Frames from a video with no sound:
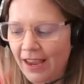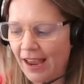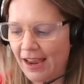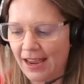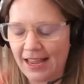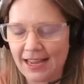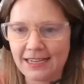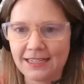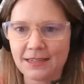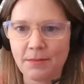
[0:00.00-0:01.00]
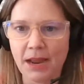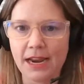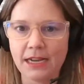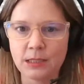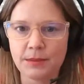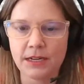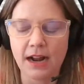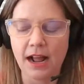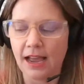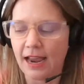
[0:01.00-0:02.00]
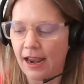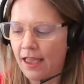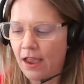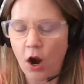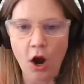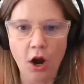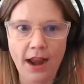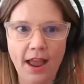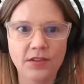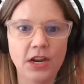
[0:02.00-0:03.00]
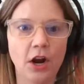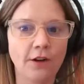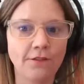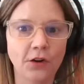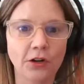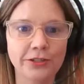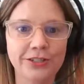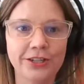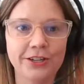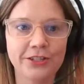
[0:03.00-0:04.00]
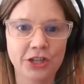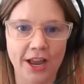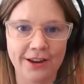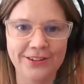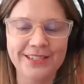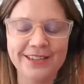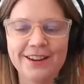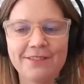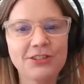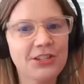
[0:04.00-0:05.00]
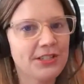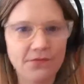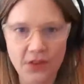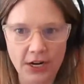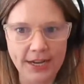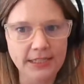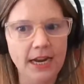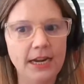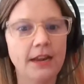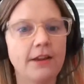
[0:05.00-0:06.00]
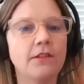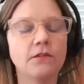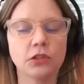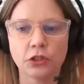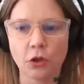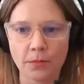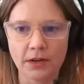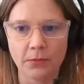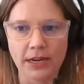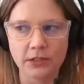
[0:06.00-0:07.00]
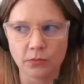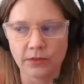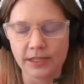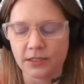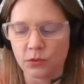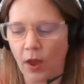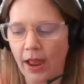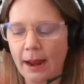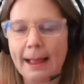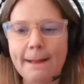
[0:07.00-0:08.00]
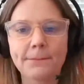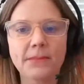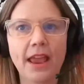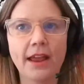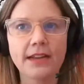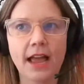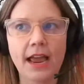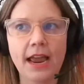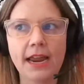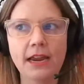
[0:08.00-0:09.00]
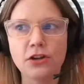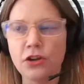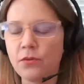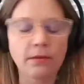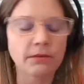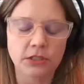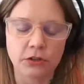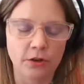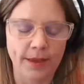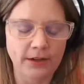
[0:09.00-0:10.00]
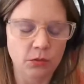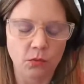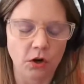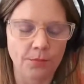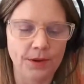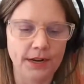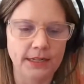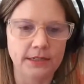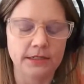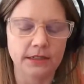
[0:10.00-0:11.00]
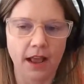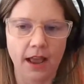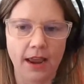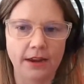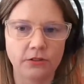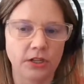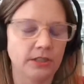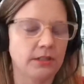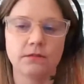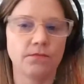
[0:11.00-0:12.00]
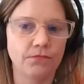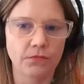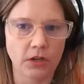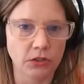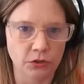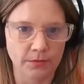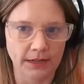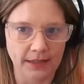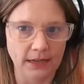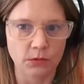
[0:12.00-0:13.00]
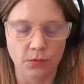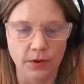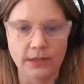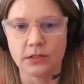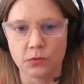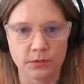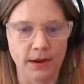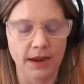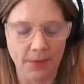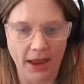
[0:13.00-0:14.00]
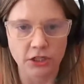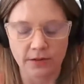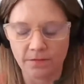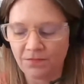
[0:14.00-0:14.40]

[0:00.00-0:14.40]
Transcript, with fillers: And my husband and I are having our first child just very exciting. So many ways, reasons why. And I knew I would still go back to work because I just assumed like that's what it was. This was my passion.